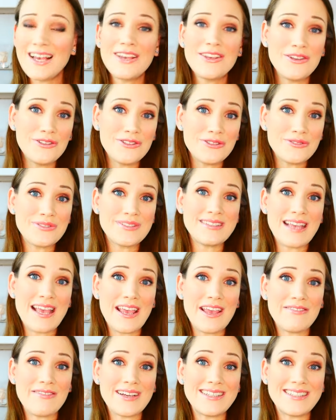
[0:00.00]
you do
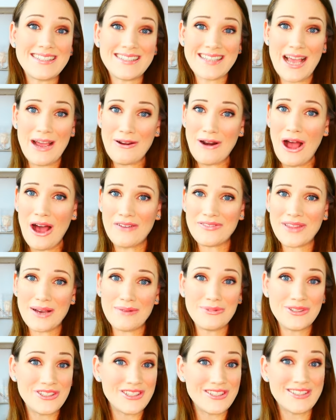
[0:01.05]
save a discount off
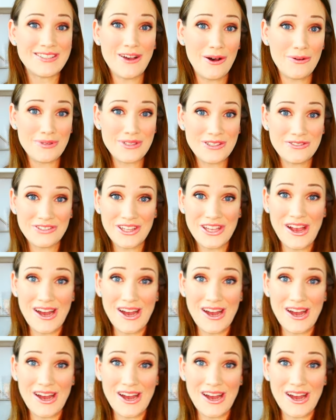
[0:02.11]
them, which is always really